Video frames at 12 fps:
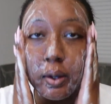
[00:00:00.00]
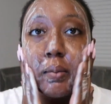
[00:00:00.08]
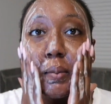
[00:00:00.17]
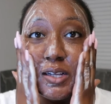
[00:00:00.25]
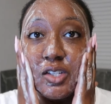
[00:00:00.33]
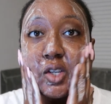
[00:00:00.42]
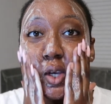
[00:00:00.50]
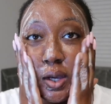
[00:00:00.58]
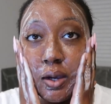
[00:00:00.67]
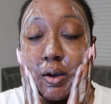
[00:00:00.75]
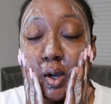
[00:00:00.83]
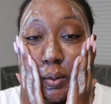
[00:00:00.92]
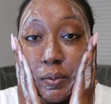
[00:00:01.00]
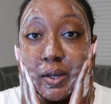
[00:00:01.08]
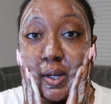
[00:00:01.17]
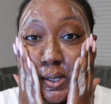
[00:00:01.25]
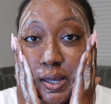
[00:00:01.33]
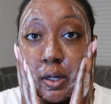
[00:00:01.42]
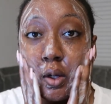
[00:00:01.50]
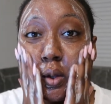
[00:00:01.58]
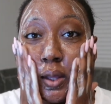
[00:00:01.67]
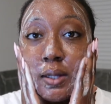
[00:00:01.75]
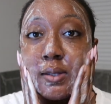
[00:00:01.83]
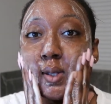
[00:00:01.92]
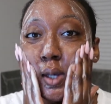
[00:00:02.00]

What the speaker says: my cheek area because I know that's